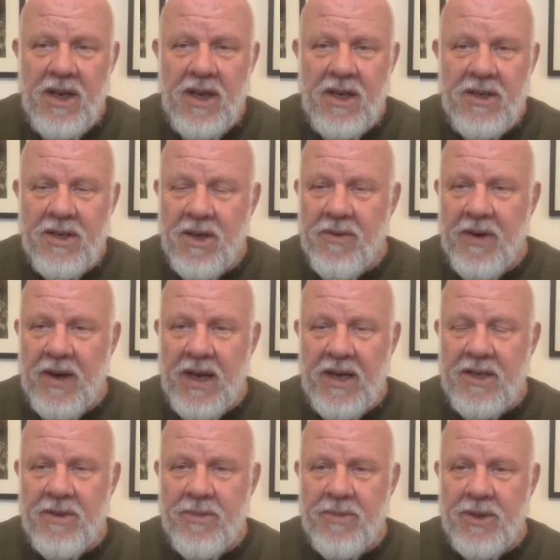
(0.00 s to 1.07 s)
survey
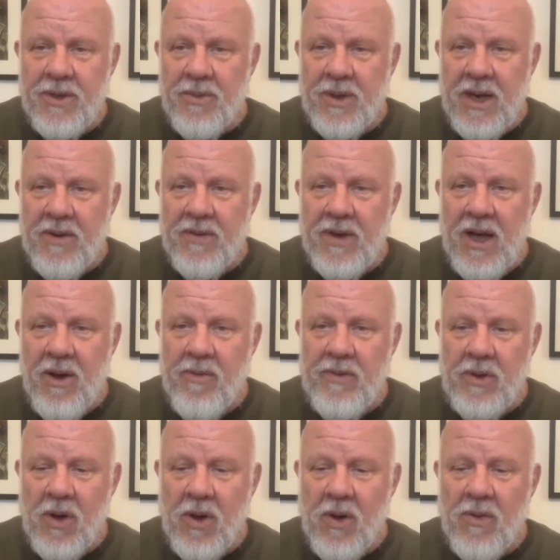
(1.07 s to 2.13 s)
items or whatever, however you
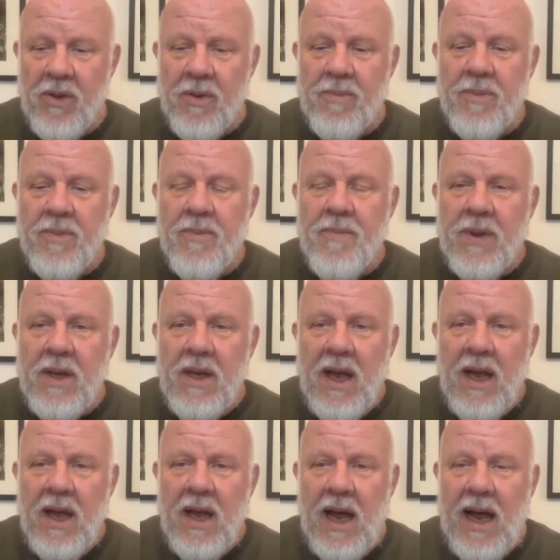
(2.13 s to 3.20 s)
got them,
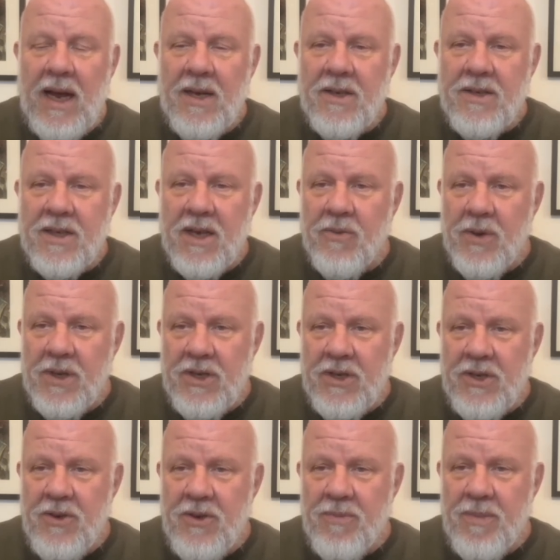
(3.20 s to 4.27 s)
and stuff which is
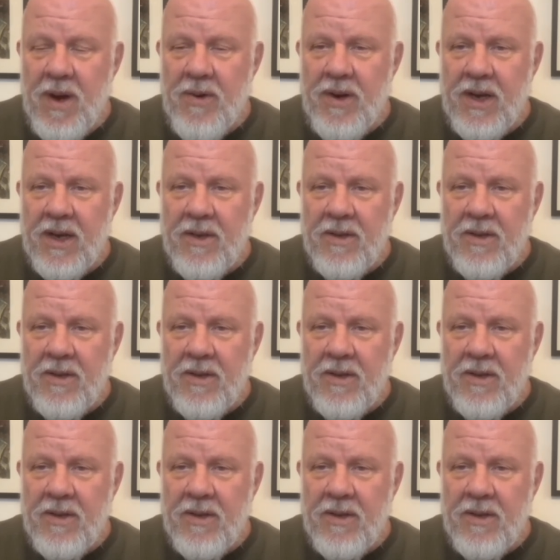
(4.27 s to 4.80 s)
numeric,